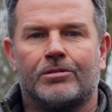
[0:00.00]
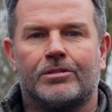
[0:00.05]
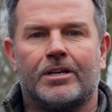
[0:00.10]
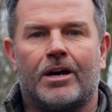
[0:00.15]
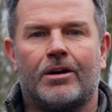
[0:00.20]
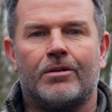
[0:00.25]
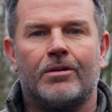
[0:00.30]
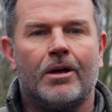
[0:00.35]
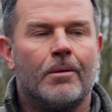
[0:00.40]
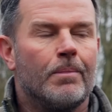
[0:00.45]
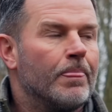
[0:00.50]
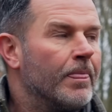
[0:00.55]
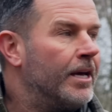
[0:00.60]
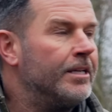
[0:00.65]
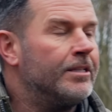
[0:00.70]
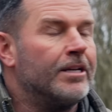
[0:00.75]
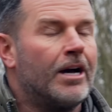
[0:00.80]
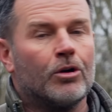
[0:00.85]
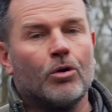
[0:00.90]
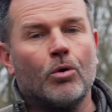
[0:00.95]
So
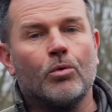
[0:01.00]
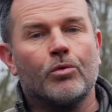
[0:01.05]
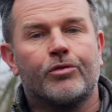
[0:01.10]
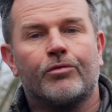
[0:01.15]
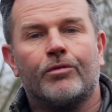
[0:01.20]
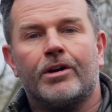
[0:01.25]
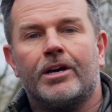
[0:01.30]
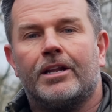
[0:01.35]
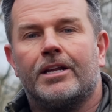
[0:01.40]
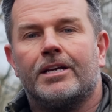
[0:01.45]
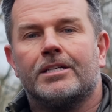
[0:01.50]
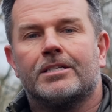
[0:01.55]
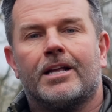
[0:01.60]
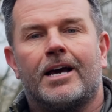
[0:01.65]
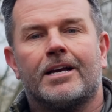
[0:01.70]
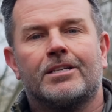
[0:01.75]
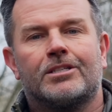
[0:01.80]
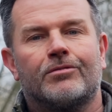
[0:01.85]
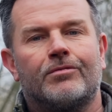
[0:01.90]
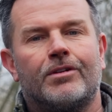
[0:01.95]
he dug all 3 of these
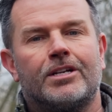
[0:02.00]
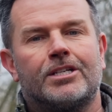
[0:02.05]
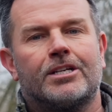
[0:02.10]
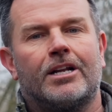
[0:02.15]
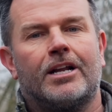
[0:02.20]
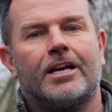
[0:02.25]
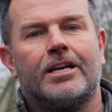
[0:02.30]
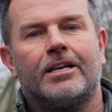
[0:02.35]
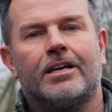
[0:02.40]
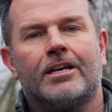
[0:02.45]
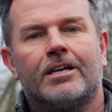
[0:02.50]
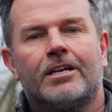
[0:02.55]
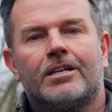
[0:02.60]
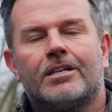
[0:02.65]
lakes originally.